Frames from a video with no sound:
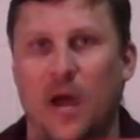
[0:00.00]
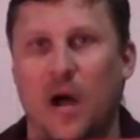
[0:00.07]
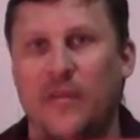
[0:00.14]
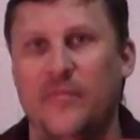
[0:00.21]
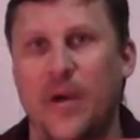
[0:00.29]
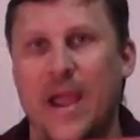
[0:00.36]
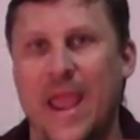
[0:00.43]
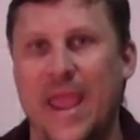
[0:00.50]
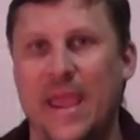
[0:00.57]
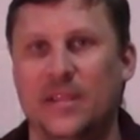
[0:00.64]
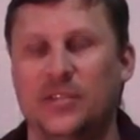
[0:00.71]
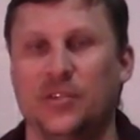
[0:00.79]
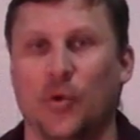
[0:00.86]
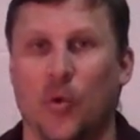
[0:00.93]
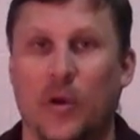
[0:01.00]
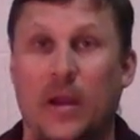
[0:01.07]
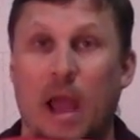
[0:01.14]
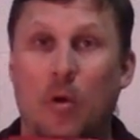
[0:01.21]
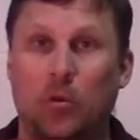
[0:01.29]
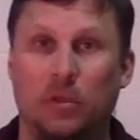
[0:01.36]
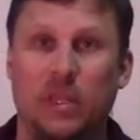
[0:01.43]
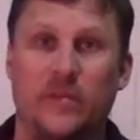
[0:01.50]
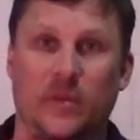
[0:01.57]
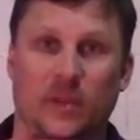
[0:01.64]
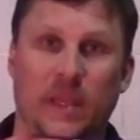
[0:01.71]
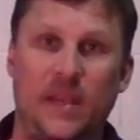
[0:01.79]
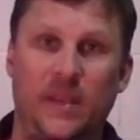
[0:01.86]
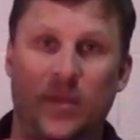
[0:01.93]
off my A store, and I will leave a
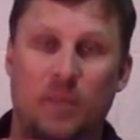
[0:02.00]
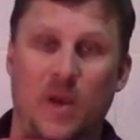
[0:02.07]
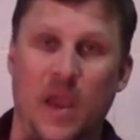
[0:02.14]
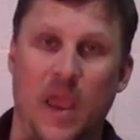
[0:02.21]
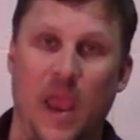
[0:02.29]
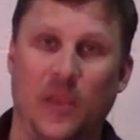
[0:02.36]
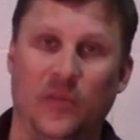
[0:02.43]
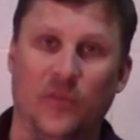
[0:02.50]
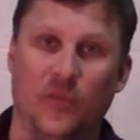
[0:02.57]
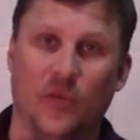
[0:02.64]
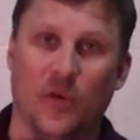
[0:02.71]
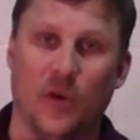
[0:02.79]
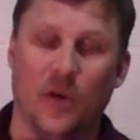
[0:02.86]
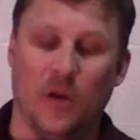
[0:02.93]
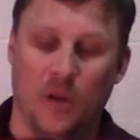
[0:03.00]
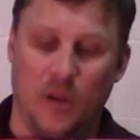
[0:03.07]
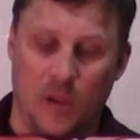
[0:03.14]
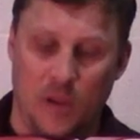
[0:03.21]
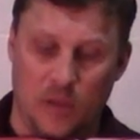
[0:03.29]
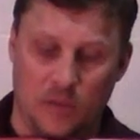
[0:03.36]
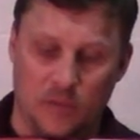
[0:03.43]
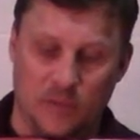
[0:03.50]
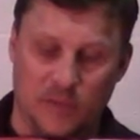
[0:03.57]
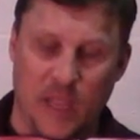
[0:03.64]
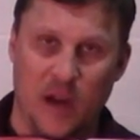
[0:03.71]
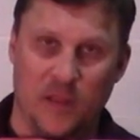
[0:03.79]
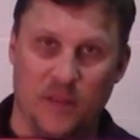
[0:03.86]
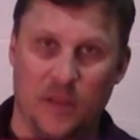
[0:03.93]
link to my A store
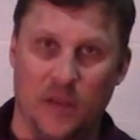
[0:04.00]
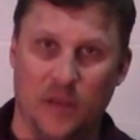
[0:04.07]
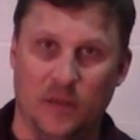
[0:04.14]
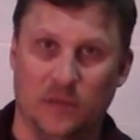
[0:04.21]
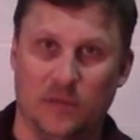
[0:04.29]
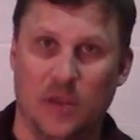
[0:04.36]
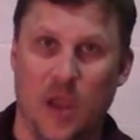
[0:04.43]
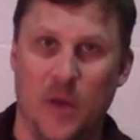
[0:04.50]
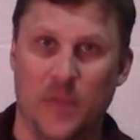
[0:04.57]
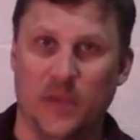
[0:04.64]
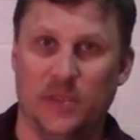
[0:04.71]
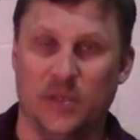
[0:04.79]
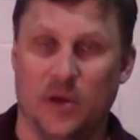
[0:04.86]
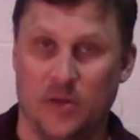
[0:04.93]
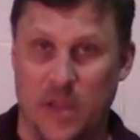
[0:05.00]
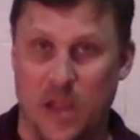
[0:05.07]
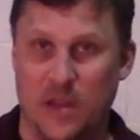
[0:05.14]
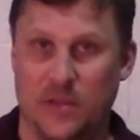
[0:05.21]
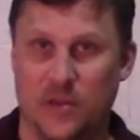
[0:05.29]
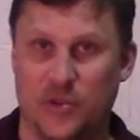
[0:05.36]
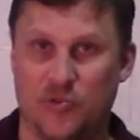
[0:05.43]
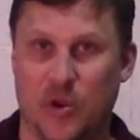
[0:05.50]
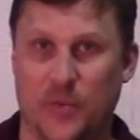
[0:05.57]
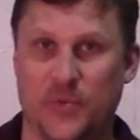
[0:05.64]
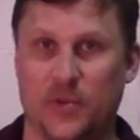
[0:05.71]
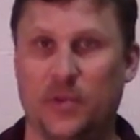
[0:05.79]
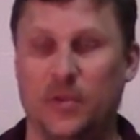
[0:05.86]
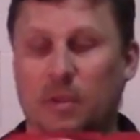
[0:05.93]
down in the comments or down in the
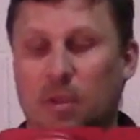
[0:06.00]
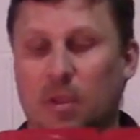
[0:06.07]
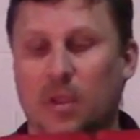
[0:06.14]
description.